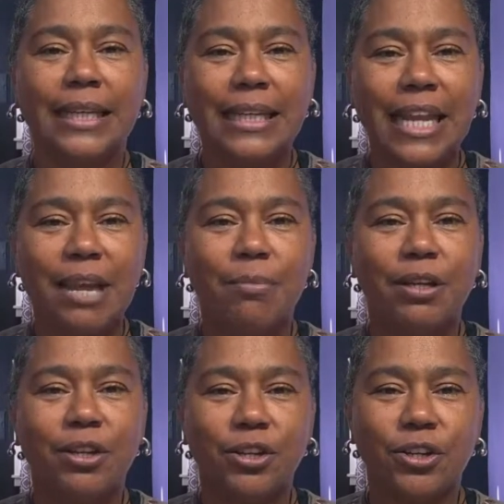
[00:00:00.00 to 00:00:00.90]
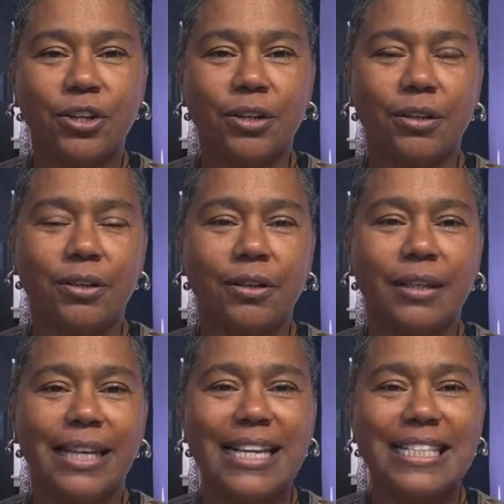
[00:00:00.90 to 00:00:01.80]
Name it good
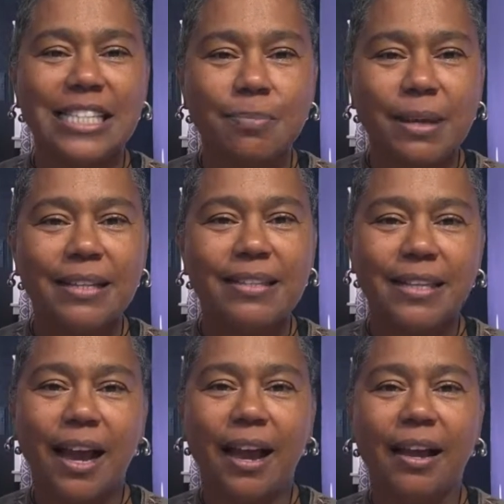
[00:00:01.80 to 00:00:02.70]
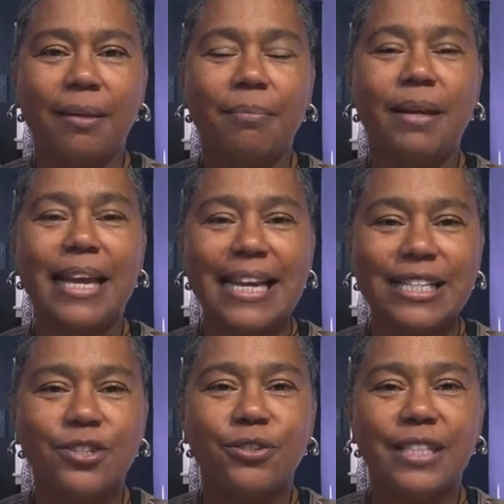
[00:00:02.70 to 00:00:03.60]
and spend time
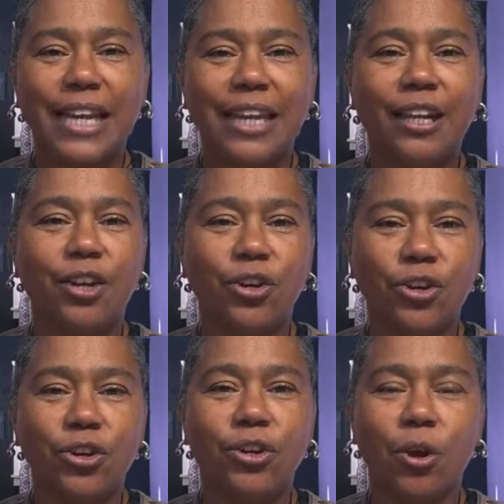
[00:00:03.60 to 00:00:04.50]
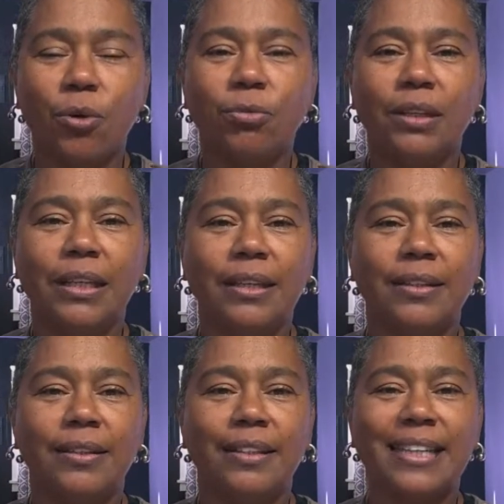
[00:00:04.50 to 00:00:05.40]
entertaining good
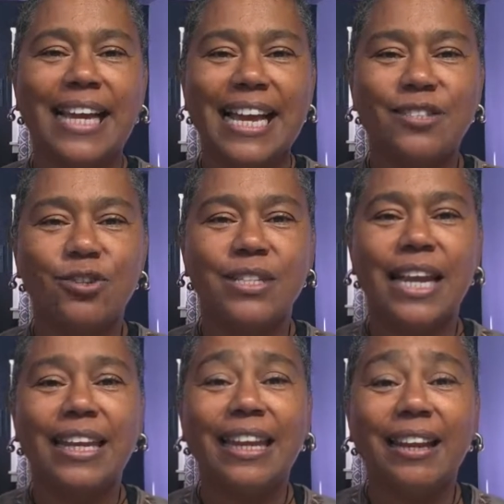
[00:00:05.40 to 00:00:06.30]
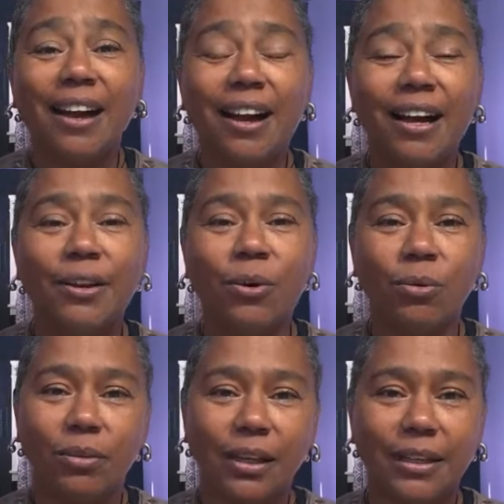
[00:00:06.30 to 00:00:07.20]
only, entertaining God
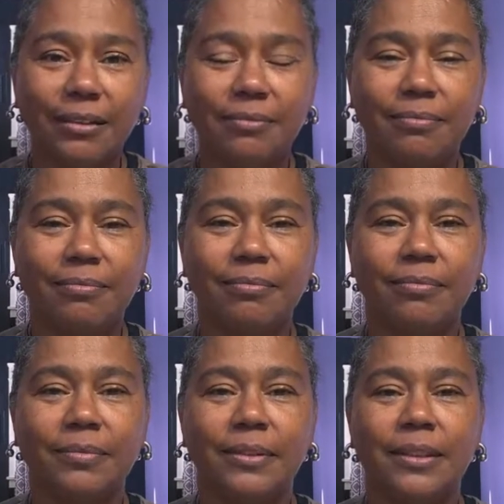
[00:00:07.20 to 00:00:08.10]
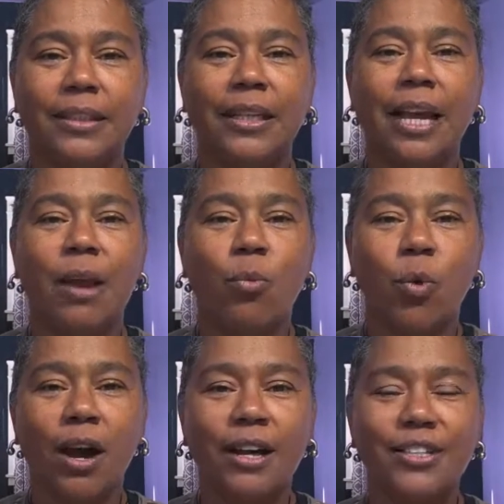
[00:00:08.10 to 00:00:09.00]
only, and
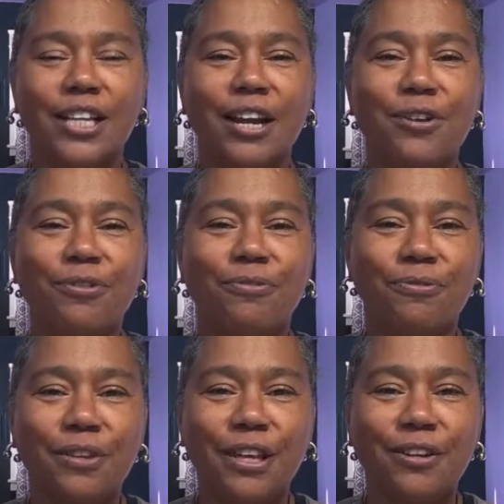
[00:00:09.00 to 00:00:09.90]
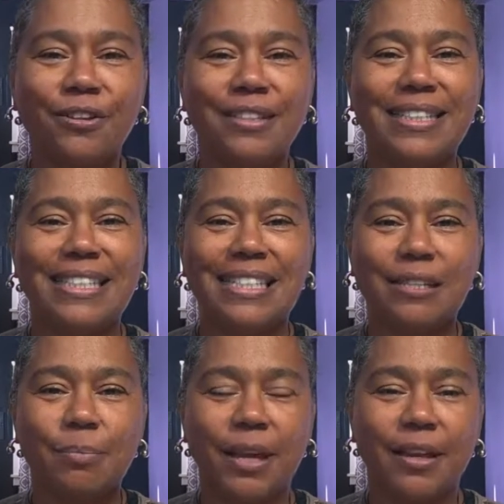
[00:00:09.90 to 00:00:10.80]
watch how your fear
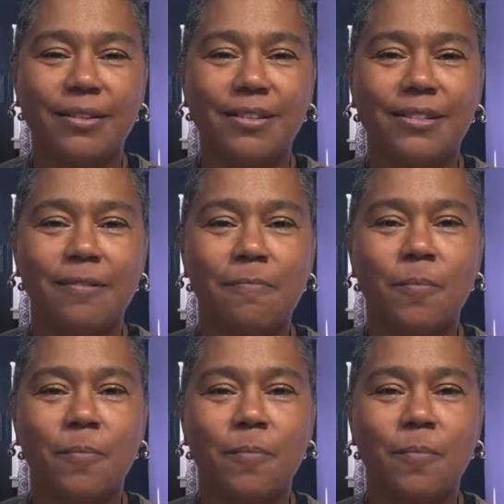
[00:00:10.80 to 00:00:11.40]
dissipates,